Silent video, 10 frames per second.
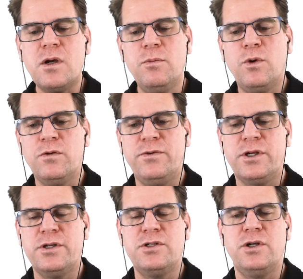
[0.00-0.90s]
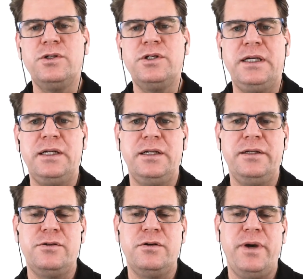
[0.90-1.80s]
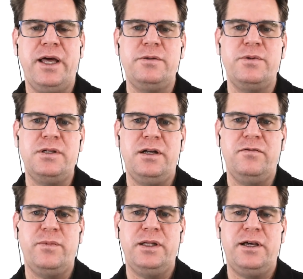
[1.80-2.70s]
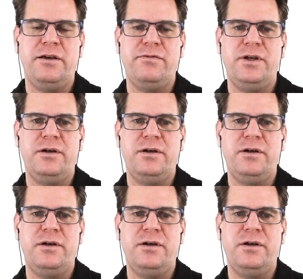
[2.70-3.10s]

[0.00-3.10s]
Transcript: more for the consulting and interim management side of my life,